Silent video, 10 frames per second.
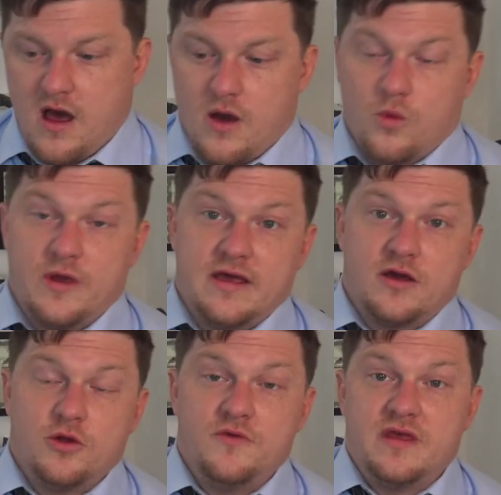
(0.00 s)
We
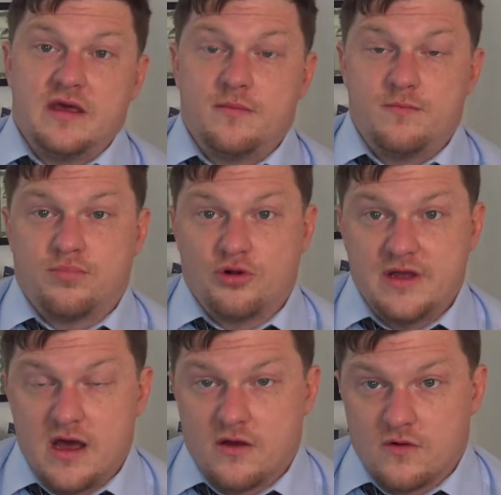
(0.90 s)
include the
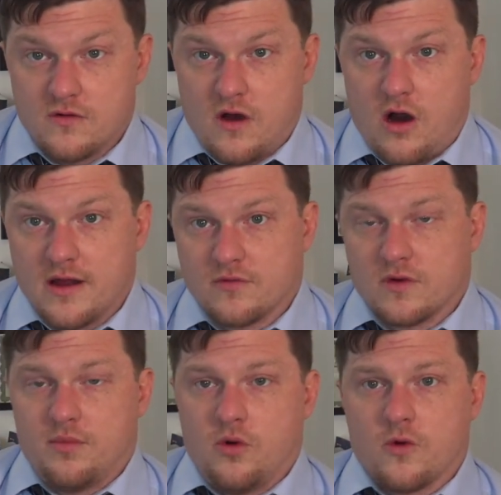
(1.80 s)
PREA audit
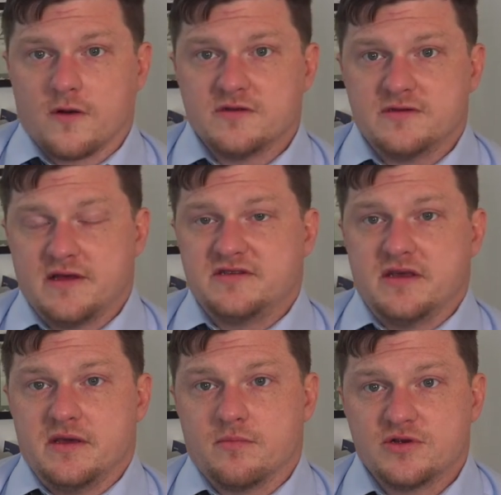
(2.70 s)
report. So that's
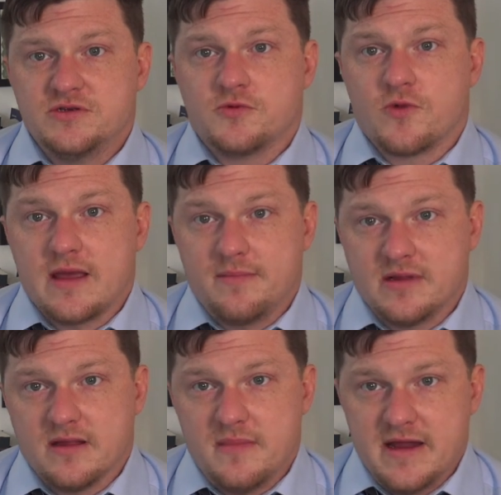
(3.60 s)
the Prison Rape
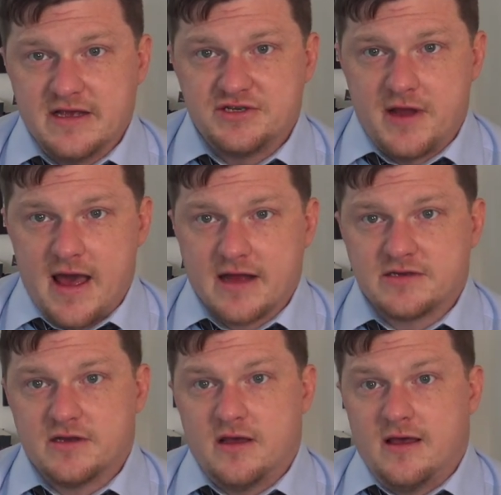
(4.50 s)
Elimination
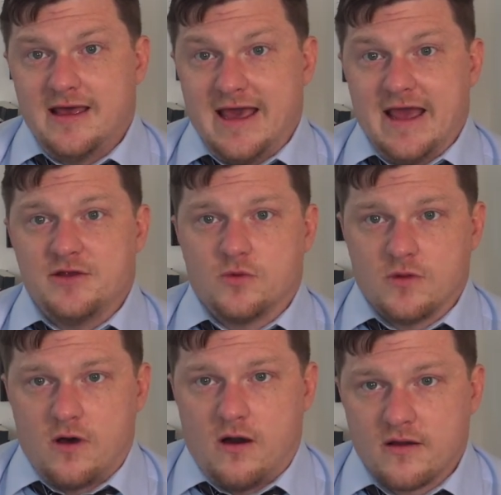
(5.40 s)
Act
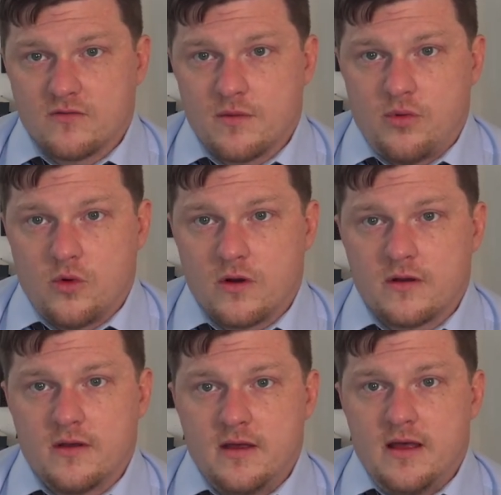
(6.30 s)
annual audit
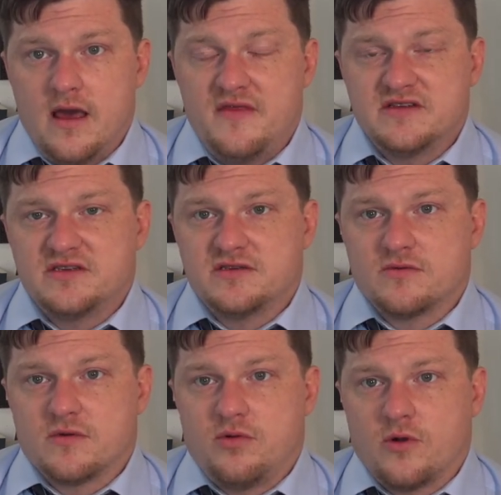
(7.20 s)
report. And this is a
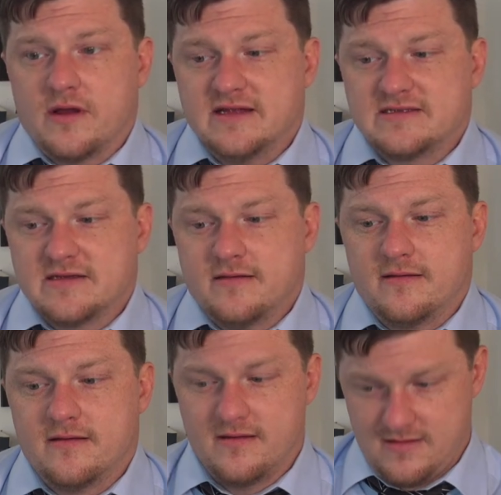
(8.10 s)
report, it's
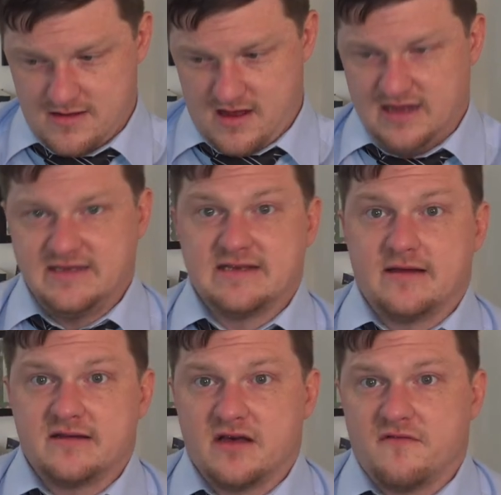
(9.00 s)
not
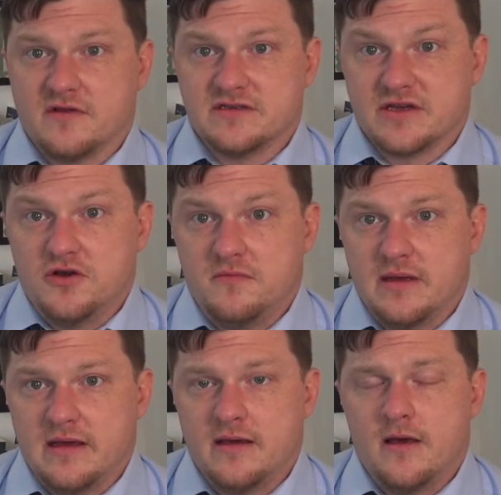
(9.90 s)
as helpful as it could
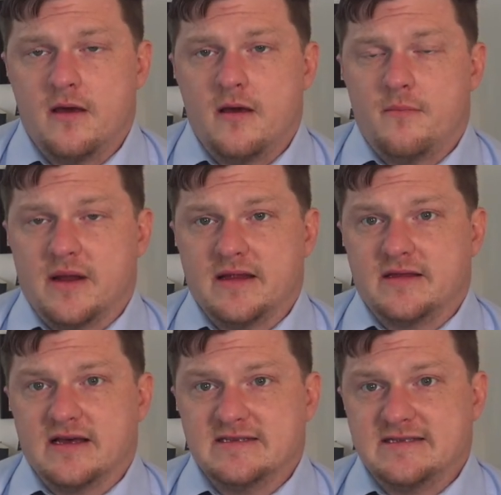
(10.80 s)
be, but it
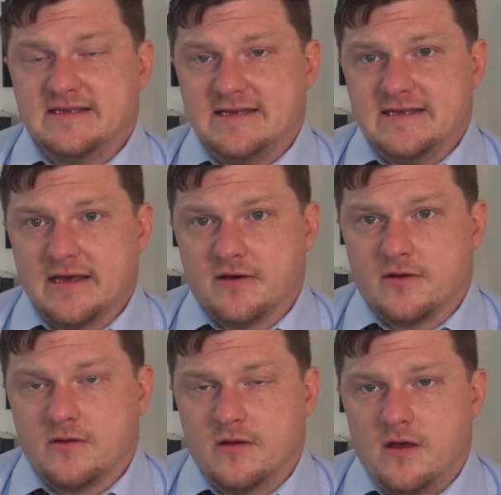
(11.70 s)
does
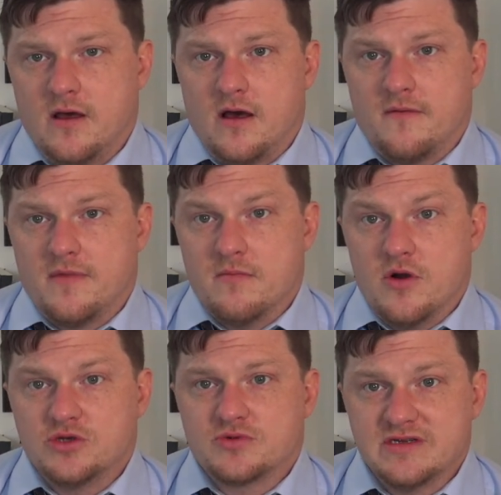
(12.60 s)
detail the
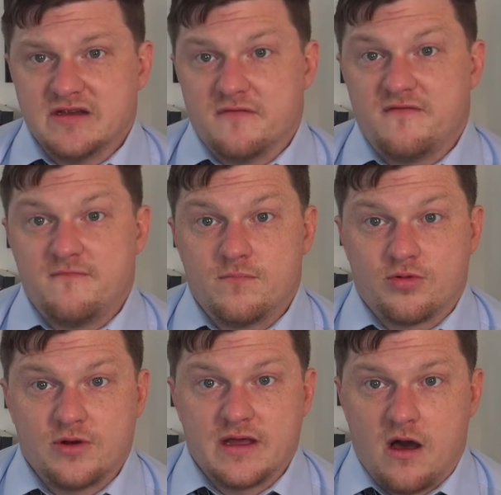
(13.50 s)
most recent
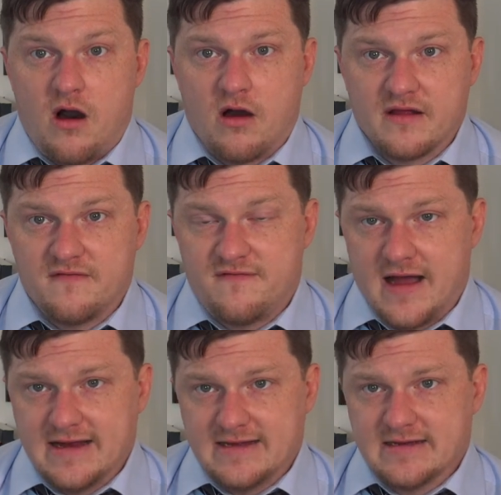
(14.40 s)
PREA audit
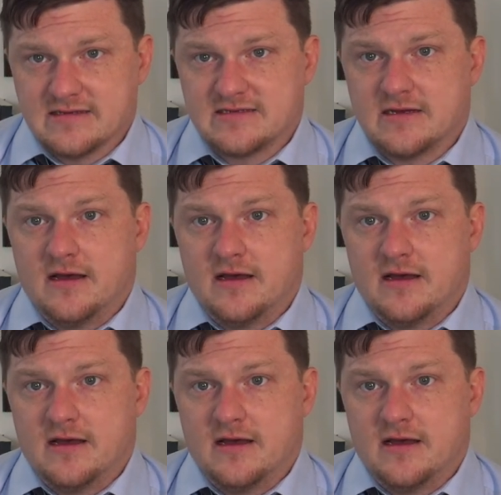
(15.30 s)
findings,